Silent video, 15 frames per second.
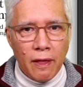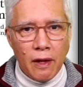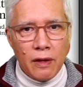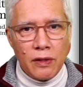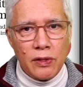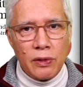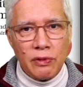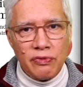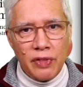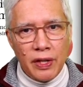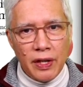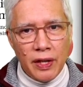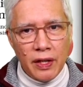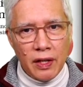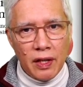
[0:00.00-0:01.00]
So if we
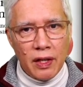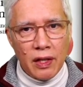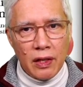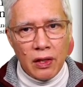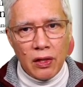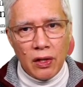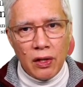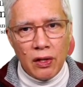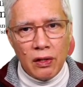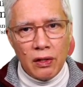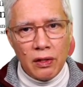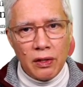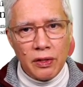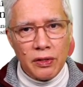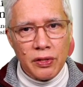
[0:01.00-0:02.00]
get a
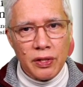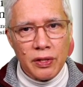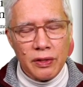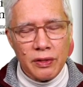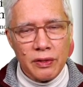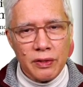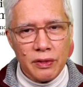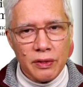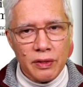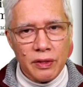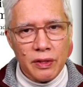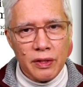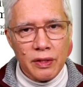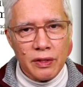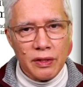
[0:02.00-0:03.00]
logged
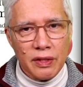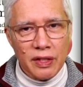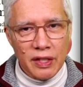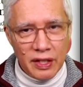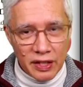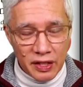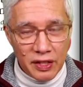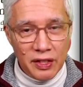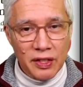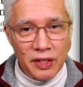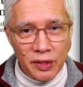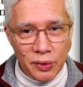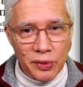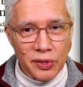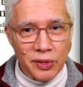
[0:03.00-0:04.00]
in
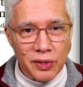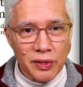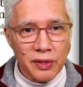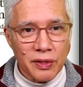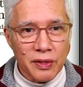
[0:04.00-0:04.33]
user,